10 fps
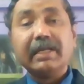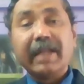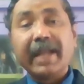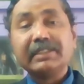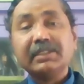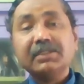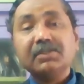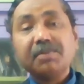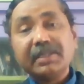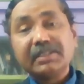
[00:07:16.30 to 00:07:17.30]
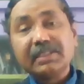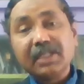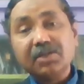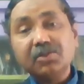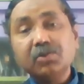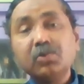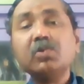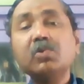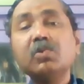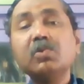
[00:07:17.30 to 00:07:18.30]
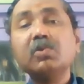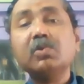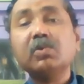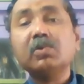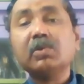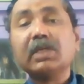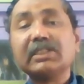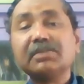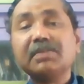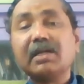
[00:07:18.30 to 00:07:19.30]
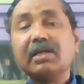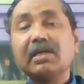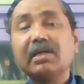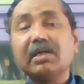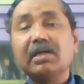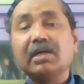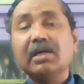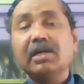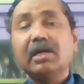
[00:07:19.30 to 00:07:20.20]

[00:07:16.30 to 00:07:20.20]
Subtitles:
right? So based on the new customer